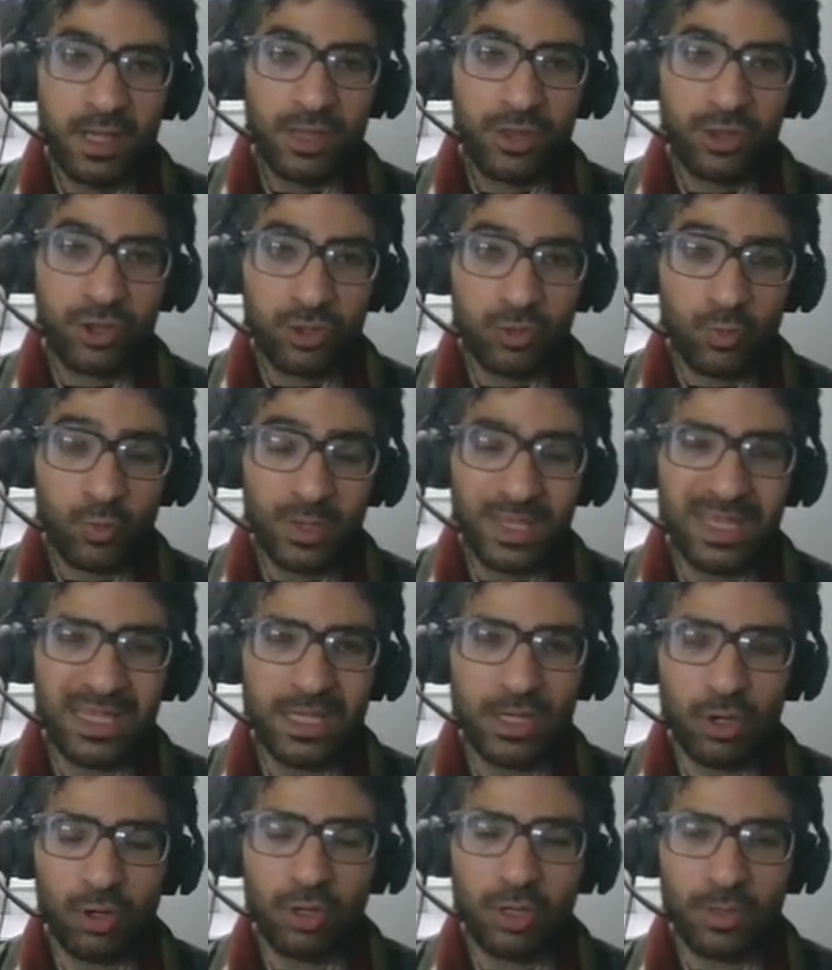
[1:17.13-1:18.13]
three
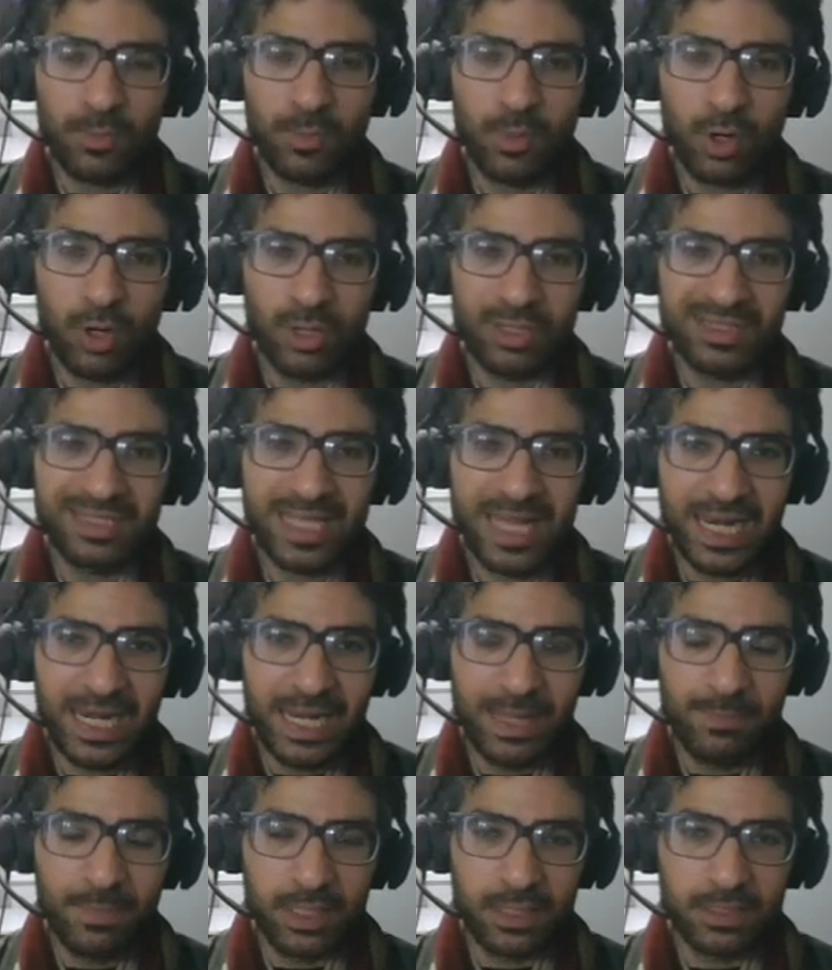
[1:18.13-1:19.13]
or more
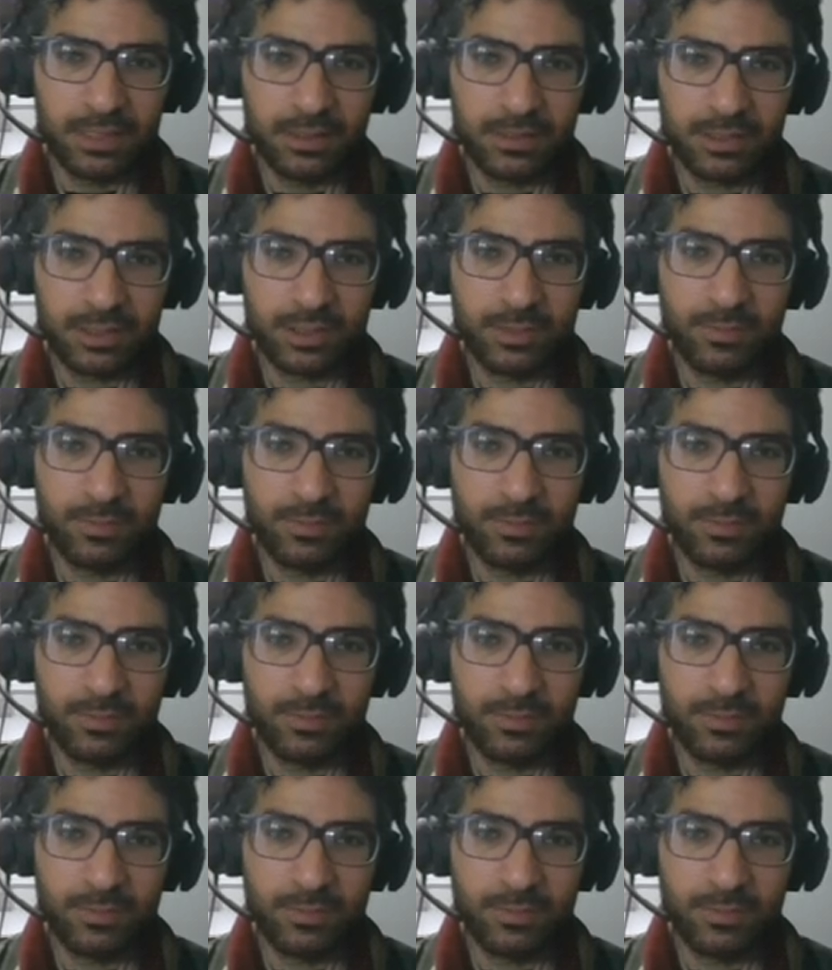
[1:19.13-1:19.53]
delimiters.